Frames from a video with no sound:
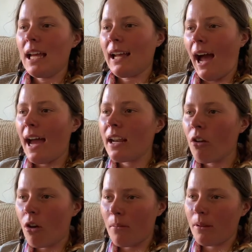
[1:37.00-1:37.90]
kind of
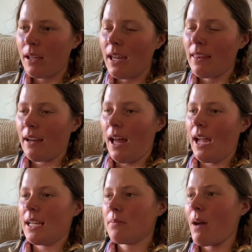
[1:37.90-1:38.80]
normally, and then
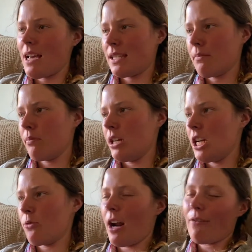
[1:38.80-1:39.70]
hiked past the
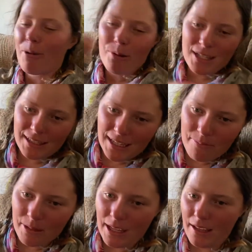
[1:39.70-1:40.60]
bridge where everyone was
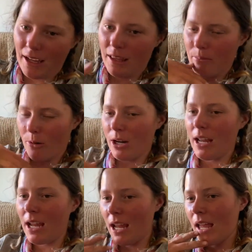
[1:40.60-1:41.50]
sleeping like in the
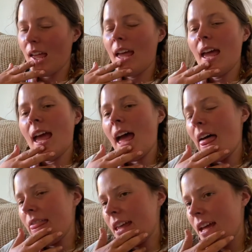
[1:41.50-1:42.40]
morning,
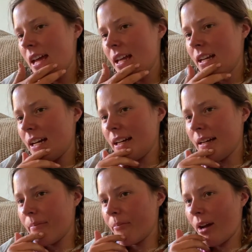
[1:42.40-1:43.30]
and then
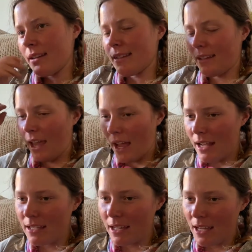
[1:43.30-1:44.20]
got to this
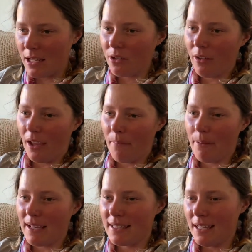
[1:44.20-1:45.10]
canyon, took like a
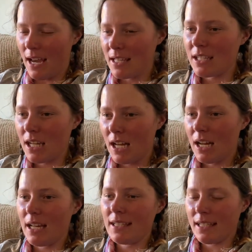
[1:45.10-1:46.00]
big siesta,
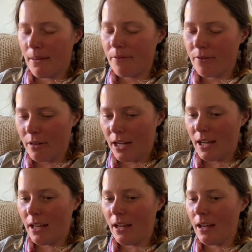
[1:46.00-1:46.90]
and slept for a
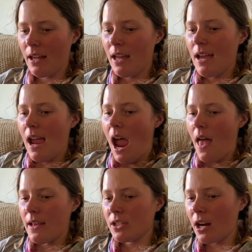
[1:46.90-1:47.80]
while.
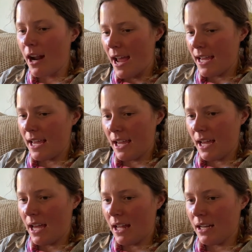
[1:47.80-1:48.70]
And then started hiking
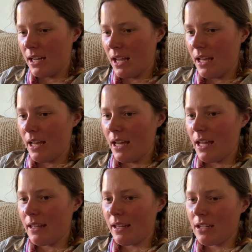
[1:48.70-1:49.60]
again,
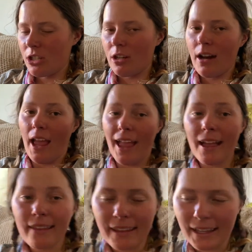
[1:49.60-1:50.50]
and then it started
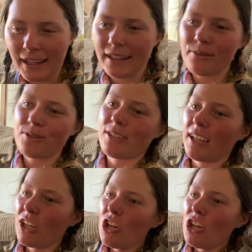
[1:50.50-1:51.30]
hailing, and it was just like